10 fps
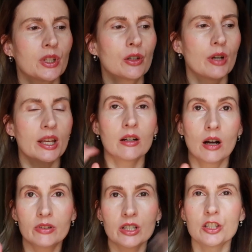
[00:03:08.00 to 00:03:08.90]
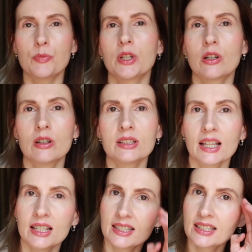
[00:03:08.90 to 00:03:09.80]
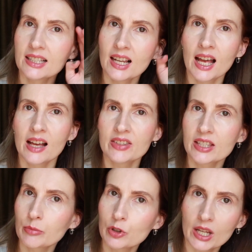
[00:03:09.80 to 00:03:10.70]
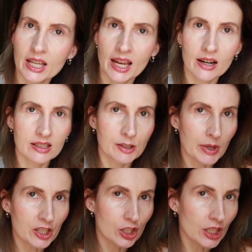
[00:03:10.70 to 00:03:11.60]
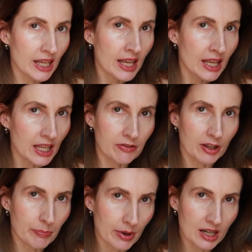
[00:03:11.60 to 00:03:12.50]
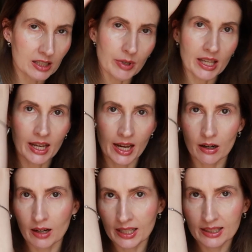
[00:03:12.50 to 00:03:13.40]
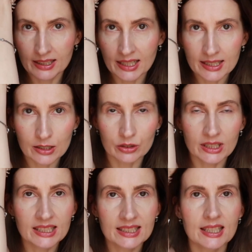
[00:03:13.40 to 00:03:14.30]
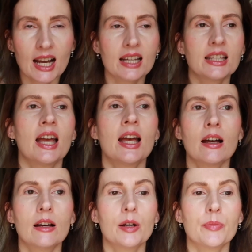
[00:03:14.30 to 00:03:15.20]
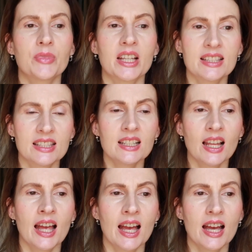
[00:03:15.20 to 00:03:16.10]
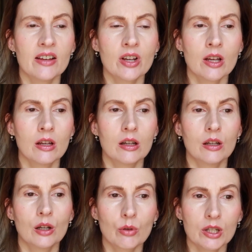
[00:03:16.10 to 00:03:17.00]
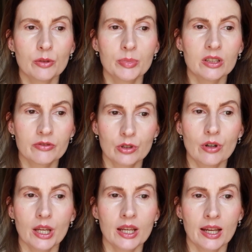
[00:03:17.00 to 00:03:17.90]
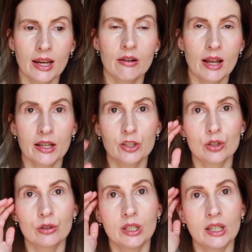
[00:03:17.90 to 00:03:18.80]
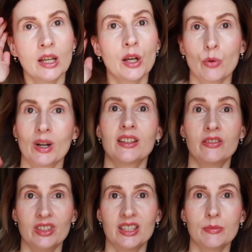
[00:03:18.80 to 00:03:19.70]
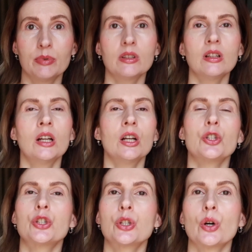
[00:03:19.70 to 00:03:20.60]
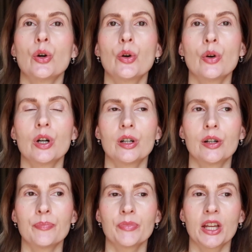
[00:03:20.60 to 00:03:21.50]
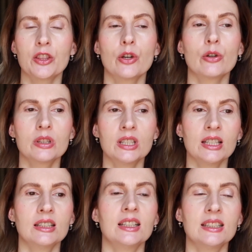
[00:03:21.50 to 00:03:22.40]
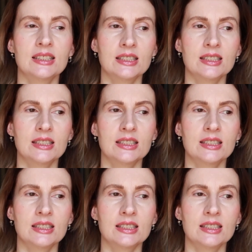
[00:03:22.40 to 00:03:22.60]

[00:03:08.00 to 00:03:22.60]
gray coverage, because I still have some gray hair, especially if I part my hair like this on this side. I still have quite a bit of gray hair, actually quite visible. So I don't think this